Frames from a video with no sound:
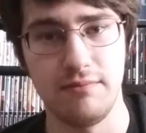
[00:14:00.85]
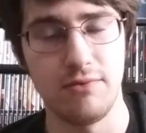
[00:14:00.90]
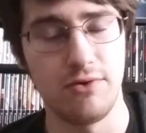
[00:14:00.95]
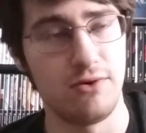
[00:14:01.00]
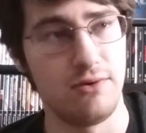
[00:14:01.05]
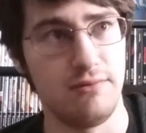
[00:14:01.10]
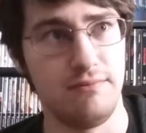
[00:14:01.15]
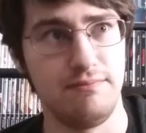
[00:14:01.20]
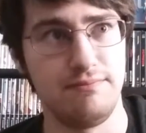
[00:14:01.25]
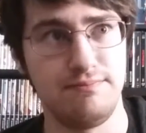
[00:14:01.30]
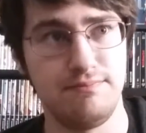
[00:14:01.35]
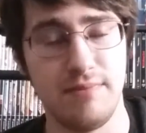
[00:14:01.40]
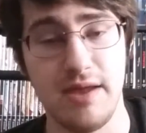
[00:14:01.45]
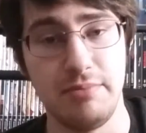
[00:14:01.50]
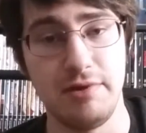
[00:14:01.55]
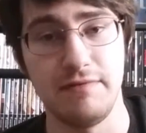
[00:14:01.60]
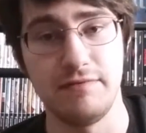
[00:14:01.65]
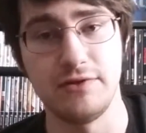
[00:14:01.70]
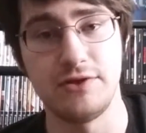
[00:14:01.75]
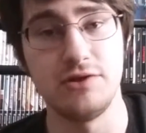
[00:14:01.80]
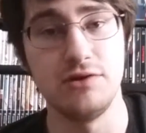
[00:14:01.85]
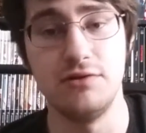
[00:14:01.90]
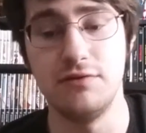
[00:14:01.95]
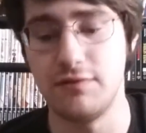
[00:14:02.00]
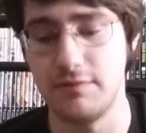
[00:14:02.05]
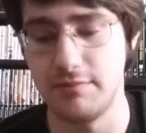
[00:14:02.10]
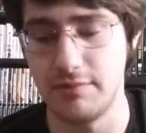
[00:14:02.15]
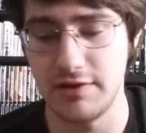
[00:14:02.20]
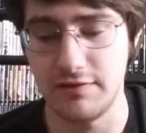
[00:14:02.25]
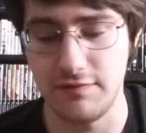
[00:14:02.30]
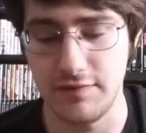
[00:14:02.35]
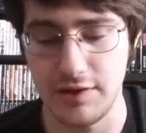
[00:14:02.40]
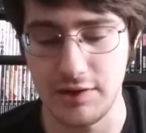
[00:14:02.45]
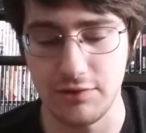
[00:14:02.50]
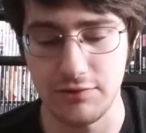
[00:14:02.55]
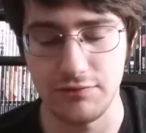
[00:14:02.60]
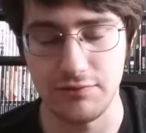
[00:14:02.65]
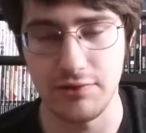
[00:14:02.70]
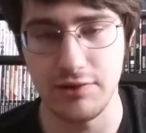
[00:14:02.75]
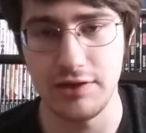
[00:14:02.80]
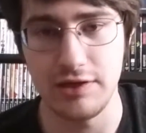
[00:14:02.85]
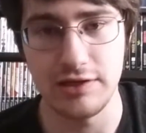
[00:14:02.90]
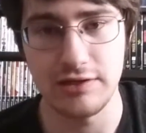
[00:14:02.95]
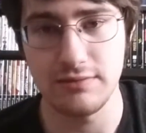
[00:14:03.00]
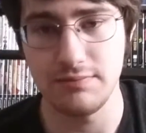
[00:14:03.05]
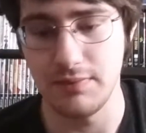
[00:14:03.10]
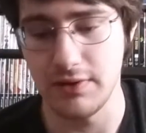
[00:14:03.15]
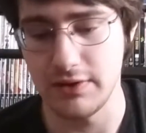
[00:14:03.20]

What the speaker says: or maybe even 2 from this video's release,